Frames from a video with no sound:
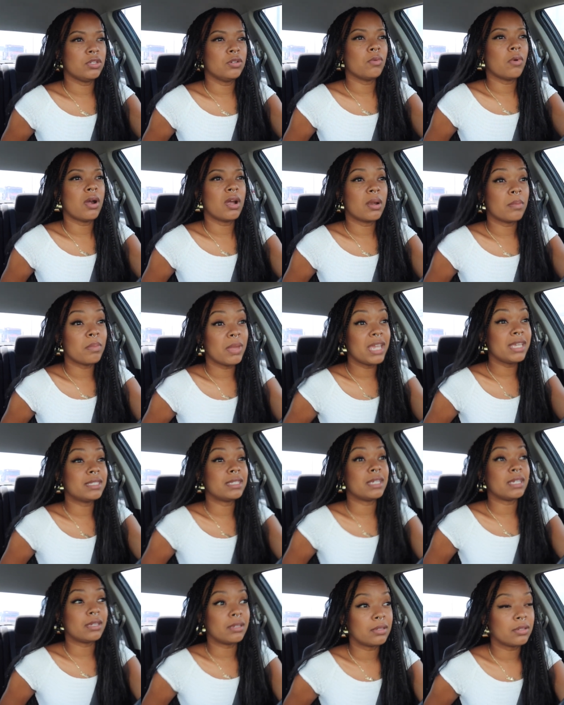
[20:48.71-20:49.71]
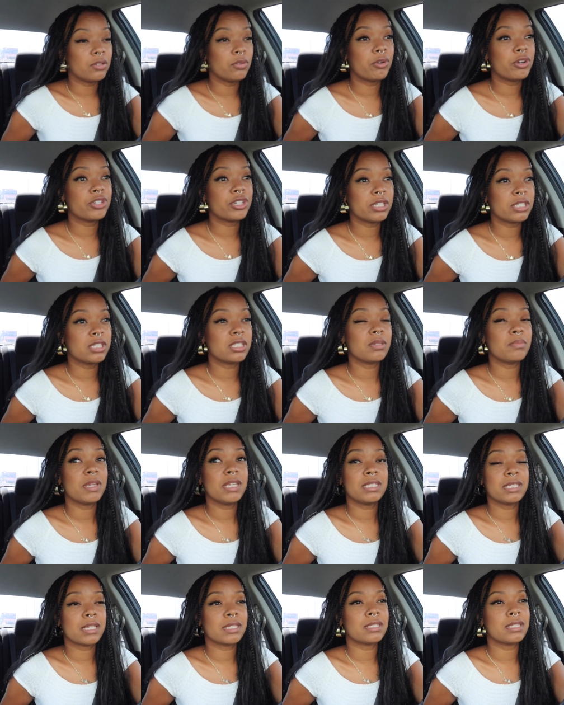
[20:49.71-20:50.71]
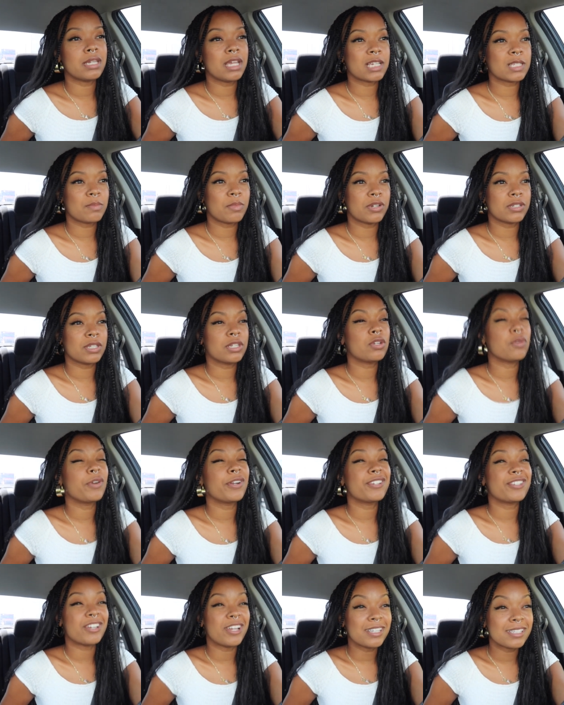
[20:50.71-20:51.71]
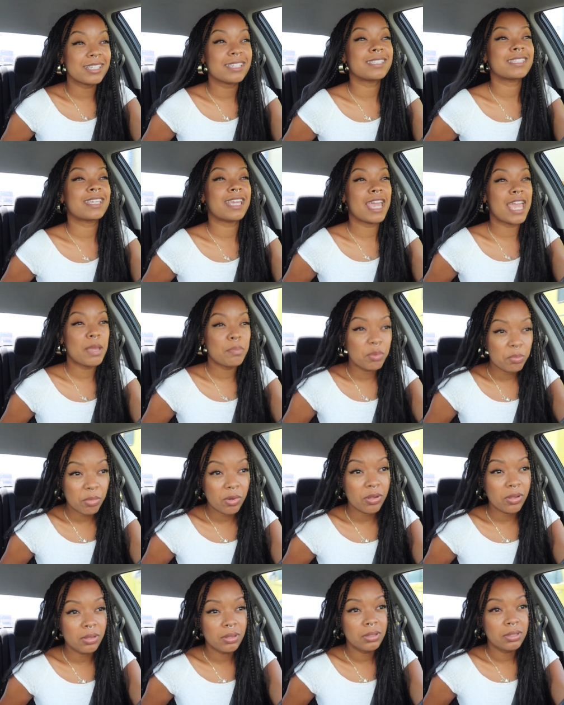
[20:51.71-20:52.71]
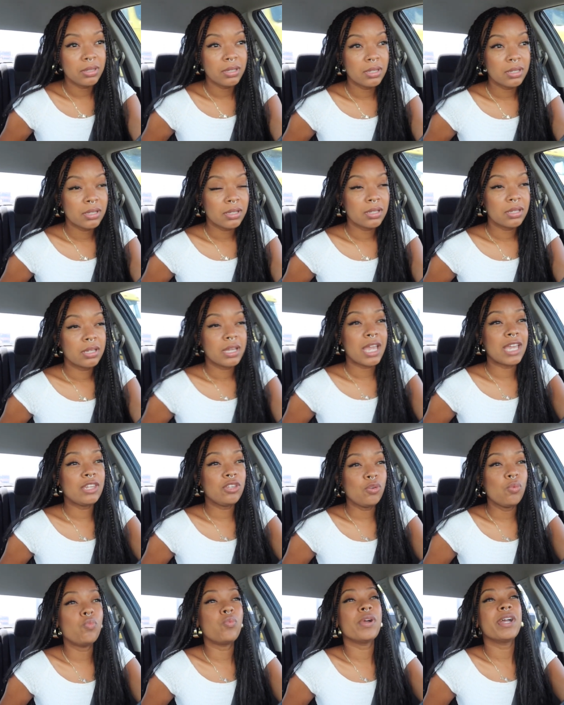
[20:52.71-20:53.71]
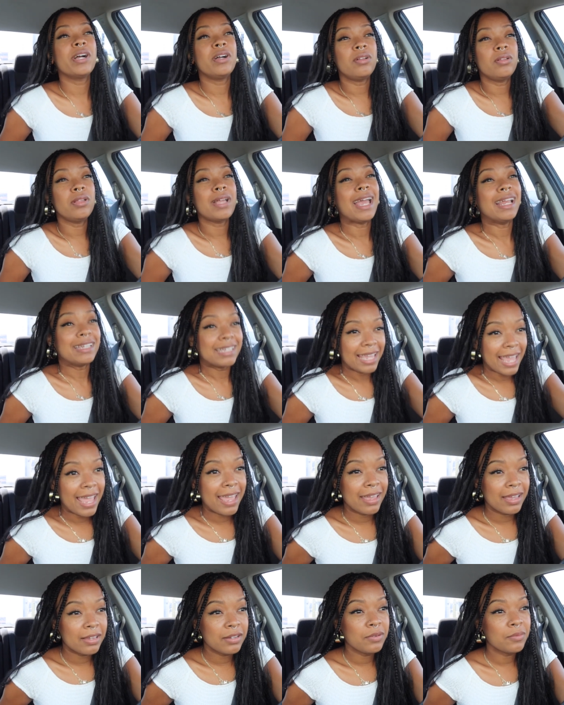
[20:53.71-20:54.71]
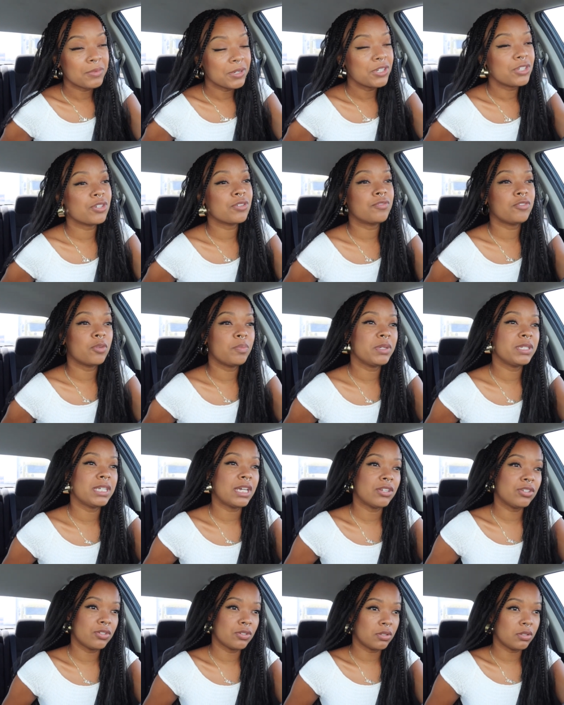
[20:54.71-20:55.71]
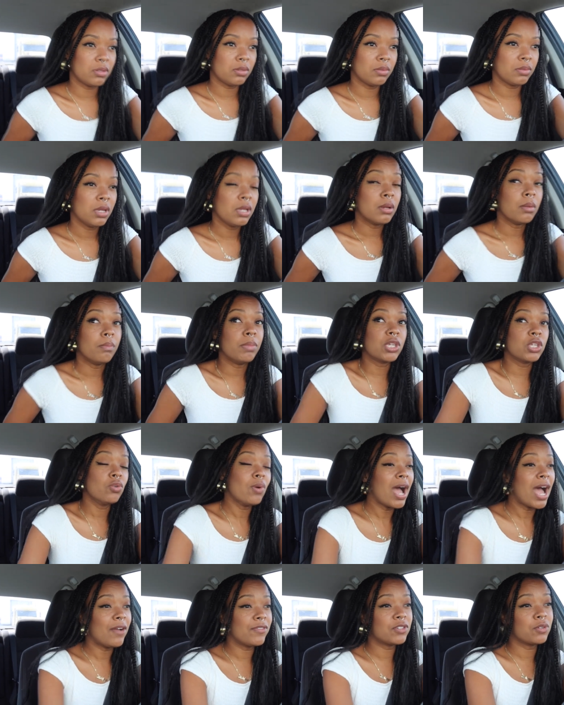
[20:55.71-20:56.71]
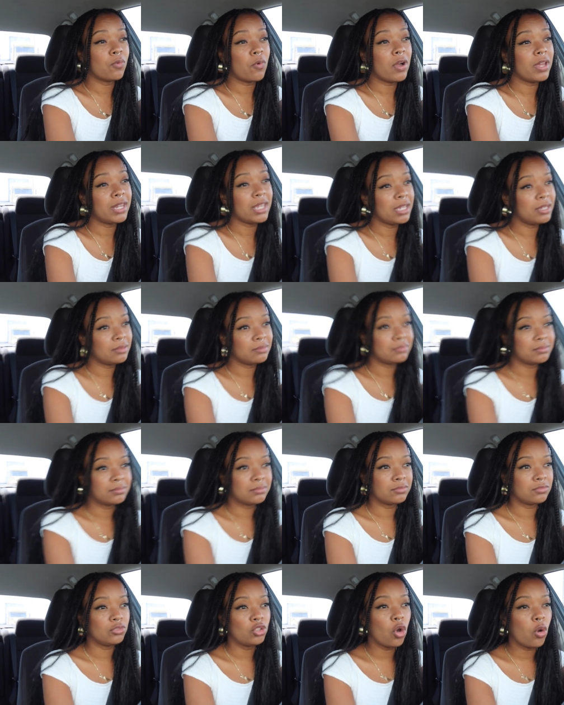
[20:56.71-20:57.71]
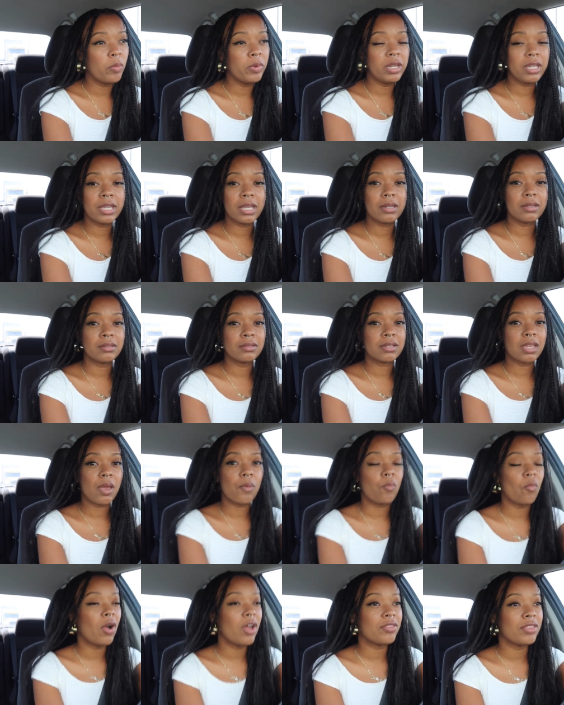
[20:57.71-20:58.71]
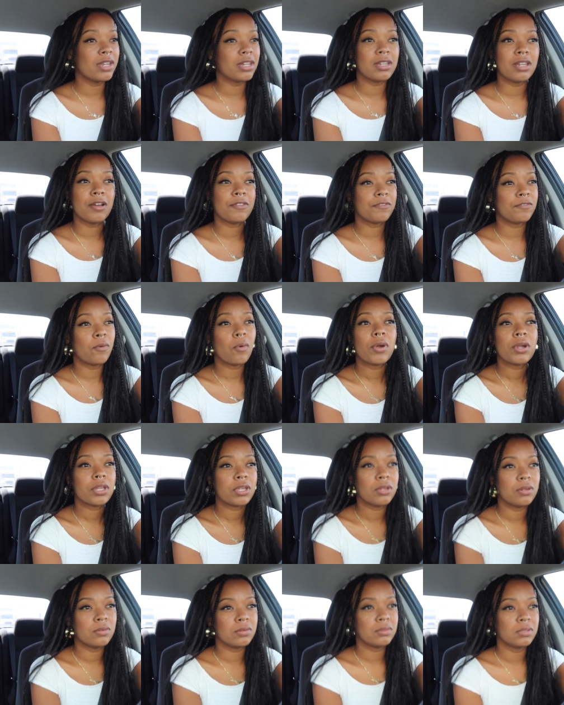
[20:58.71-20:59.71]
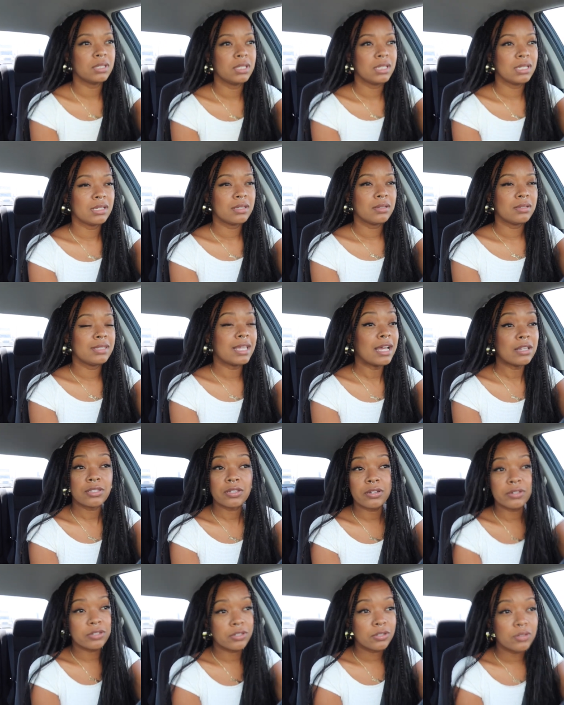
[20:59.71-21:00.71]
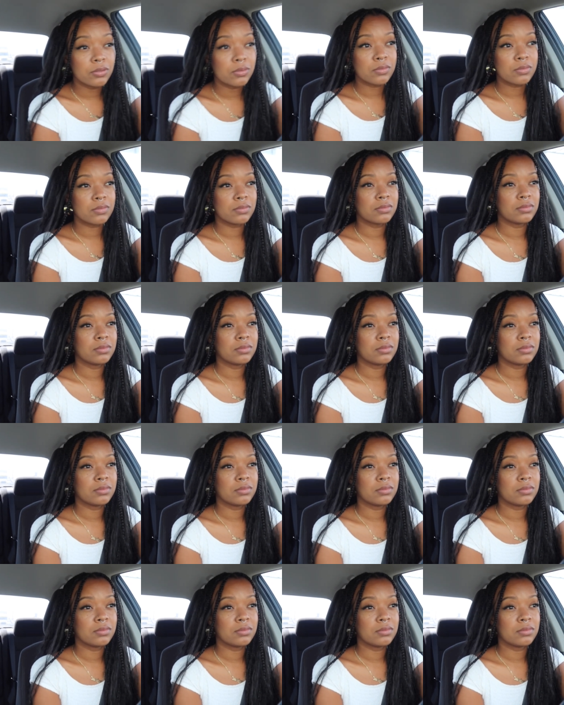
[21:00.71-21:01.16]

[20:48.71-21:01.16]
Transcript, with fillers: You are amazing. You are just as amazing as the next person. You are just as capable and you will and can reach your full potential. But you have to want it. Nobody can can want that enough for you. That's on you.